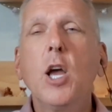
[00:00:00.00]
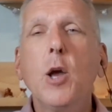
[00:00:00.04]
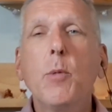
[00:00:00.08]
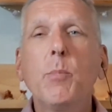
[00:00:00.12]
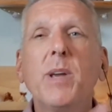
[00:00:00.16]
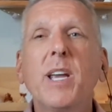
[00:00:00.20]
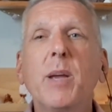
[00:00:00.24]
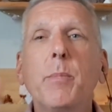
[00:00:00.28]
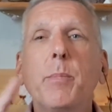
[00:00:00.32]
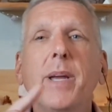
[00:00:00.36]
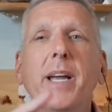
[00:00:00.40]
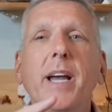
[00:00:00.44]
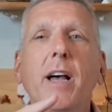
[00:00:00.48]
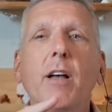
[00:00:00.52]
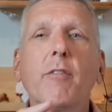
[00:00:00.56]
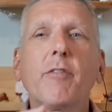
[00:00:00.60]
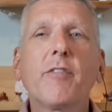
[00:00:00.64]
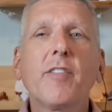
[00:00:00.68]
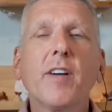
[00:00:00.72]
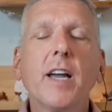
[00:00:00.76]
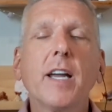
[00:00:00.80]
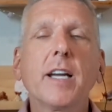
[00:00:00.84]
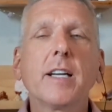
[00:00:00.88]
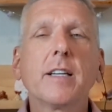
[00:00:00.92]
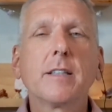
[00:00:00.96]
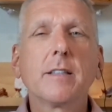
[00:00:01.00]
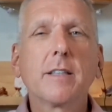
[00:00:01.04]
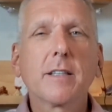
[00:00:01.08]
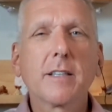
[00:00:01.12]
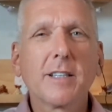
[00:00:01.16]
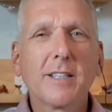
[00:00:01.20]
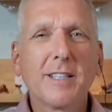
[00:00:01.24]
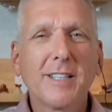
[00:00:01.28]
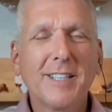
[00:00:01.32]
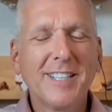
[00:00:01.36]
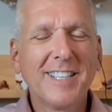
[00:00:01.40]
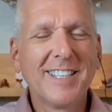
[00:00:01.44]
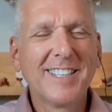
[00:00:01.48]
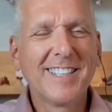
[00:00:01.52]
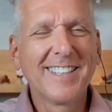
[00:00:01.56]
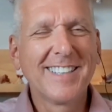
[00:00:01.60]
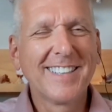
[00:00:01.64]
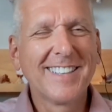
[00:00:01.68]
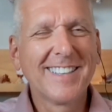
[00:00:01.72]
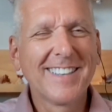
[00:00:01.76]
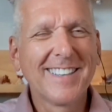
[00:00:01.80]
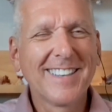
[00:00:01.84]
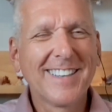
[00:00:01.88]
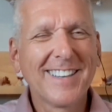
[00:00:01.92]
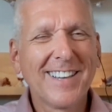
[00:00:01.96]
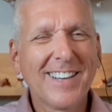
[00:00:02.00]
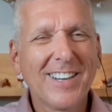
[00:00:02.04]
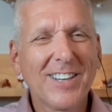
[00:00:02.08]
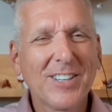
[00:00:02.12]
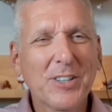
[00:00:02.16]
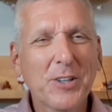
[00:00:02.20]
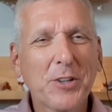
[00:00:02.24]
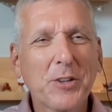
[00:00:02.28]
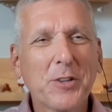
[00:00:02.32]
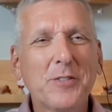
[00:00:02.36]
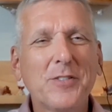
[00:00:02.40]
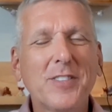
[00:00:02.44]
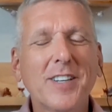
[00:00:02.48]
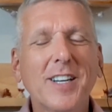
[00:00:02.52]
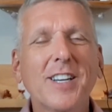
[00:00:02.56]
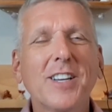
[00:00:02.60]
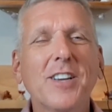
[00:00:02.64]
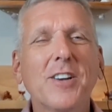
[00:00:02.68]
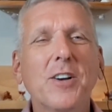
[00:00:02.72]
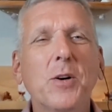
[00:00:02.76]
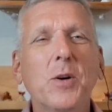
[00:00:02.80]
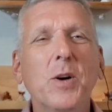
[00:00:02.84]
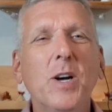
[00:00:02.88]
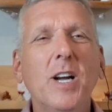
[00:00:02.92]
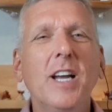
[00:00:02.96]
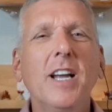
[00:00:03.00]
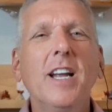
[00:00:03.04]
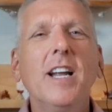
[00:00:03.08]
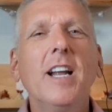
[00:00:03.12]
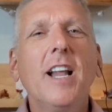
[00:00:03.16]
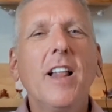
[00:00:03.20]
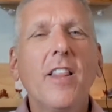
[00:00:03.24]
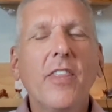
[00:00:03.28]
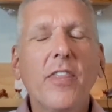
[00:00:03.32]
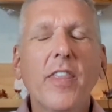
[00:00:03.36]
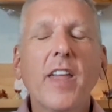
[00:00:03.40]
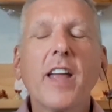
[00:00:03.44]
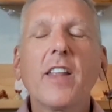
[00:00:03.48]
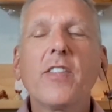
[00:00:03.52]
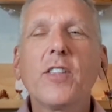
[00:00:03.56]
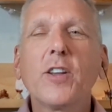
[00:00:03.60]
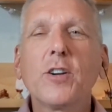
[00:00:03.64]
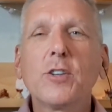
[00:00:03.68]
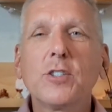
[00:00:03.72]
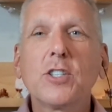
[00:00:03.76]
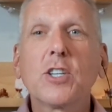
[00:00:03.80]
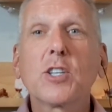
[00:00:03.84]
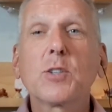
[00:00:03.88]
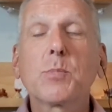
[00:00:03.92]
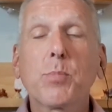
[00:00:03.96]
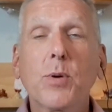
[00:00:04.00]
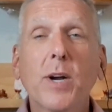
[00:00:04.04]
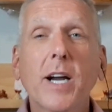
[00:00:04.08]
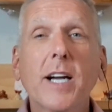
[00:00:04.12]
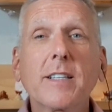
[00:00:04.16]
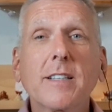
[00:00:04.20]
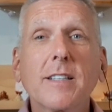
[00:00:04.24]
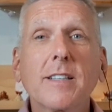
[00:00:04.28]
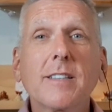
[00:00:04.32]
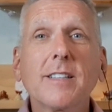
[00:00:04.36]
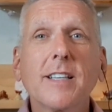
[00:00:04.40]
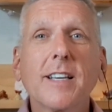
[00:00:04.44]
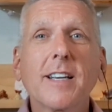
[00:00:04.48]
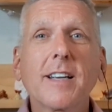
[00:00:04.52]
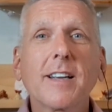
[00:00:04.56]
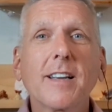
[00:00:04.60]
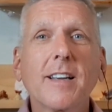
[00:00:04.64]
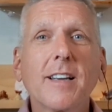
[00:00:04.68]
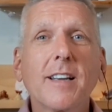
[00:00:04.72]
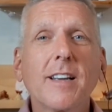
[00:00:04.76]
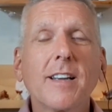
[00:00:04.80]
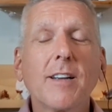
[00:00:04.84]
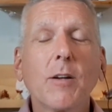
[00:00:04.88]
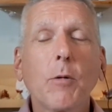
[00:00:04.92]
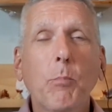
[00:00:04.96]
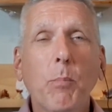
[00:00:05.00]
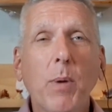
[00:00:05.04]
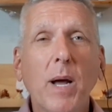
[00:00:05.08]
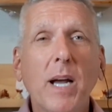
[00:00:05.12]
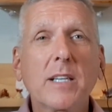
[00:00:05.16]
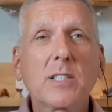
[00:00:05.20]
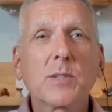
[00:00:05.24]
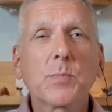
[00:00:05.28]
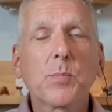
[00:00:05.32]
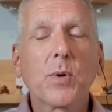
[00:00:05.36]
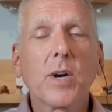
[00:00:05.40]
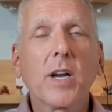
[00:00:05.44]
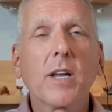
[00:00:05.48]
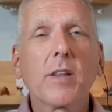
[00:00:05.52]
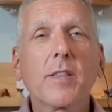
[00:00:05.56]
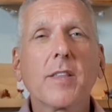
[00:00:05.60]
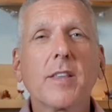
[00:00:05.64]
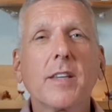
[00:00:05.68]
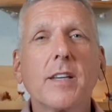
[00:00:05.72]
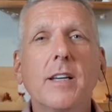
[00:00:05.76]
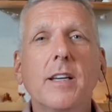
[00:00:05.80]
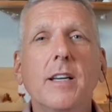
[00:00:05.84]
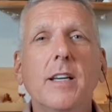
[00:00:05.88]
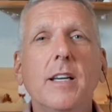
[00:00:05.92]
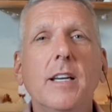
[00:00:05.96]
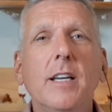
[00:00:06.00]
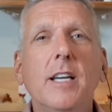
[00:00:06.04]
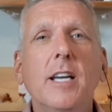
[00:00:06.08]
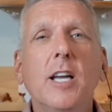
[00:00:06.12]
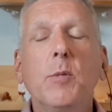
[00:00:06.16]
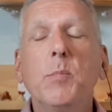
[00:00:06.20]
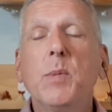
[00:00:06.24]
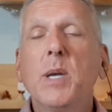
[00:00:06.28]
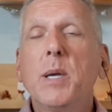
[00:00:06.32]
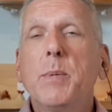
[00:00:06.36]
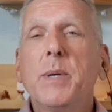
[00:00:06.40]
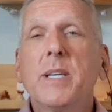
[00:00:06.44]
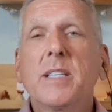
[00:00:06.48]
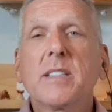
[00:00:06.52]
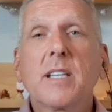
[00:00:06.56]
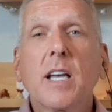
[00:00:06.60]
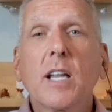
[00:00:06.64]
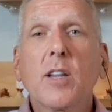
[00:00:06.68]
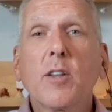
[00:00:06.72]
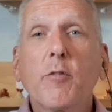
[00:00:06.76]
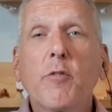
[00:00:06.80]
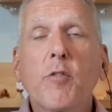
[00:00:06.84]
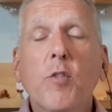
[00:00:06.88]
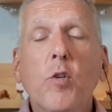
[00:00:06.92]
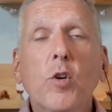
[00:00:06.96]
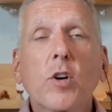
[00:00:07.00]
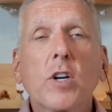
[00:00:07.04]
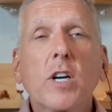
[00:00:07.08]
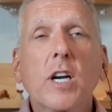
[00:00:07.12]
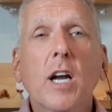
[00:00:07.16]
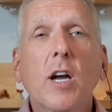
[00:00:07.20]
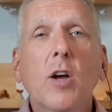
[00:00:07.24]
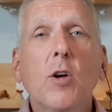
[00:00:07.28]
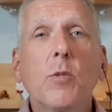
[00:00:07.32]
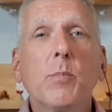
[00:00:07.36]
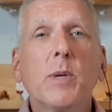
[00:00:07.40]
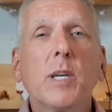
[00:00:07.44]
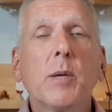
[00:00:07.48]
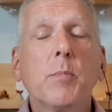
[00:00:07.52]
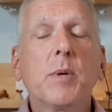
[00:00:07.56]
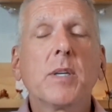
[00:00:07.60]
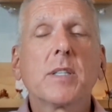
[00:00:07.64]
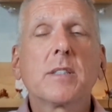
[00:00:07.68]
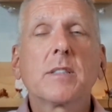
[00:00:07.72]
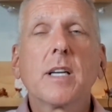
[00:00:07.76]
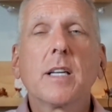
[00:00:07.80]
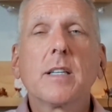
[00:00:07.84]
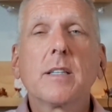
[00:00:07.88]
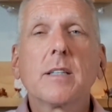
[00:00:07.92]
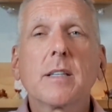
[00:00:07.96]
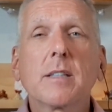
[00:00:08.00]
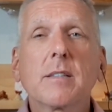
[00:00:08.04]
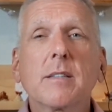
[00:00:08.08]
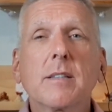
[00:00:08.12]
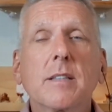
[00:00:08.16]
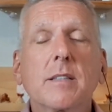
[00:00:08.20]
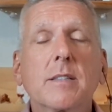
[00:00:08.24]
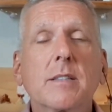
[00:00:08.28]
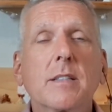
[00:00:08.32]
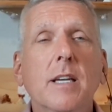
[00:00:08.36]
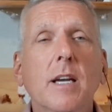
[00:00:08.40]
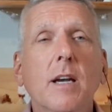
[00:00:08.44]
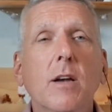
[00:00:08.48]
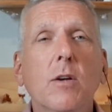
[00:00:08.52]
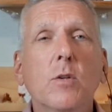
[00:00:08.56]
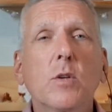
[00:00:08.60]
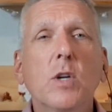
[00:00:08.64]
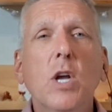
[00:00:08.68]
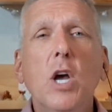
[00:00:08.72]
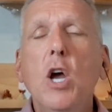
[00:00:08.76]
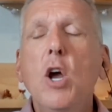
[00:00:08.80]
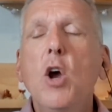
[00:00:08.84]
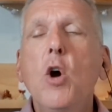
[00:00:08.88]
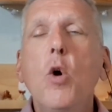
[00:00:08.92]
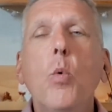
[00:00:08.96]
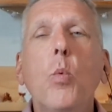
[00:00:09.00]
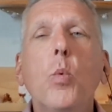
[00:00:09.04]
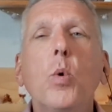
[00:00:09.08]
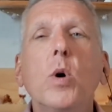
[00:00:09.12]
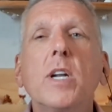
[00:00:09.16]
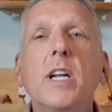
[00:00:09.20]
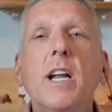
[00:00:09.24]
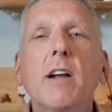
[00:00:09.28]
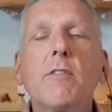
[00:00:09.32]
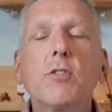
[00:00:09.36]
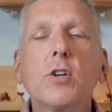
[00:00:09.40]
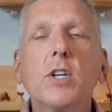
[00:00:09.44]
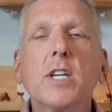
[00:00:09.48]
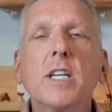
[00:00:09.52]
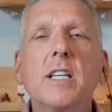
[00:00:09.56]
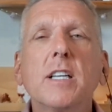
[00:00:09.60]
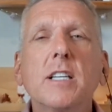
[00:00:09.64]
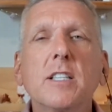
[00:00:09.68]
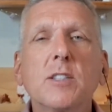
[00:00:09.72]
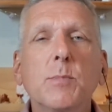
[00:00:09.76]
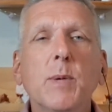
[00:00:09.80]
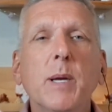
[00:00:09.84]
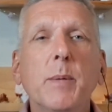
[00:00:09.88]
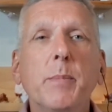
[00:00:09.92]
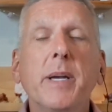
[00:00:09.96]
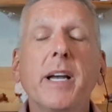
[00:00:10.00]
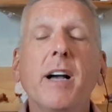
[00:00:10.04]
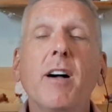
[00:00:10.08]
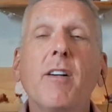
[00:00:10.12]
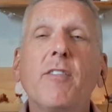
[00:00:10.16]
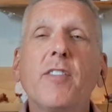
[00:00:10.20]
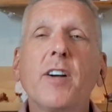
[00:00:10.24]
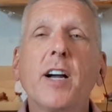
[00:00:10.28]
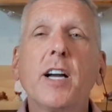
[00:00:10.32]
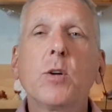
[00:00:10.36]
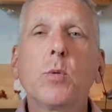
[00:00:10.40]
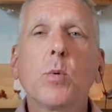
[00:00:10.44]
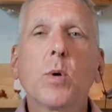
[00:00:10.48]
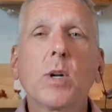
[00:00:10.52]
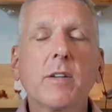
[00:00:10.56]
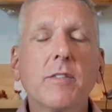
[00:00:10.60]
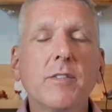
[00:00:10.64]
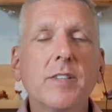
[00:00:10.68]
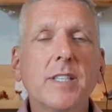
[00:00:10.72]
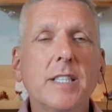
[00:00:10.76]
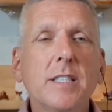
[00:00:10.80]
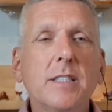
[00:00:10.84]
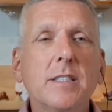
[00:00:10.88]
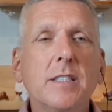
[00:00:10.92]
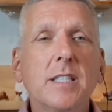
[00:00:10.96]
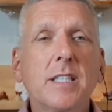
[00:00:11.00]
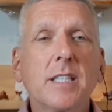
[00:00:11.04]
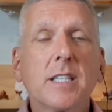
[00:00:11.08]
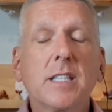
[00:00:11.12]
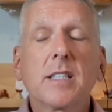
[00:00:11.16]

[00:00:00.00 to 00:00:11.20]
Maybe I'll find another video that they're just practicing box breath. And maybe it's on the 4 count, maybe it's on the 6 count, whatever it is, maybe I'll find one of each.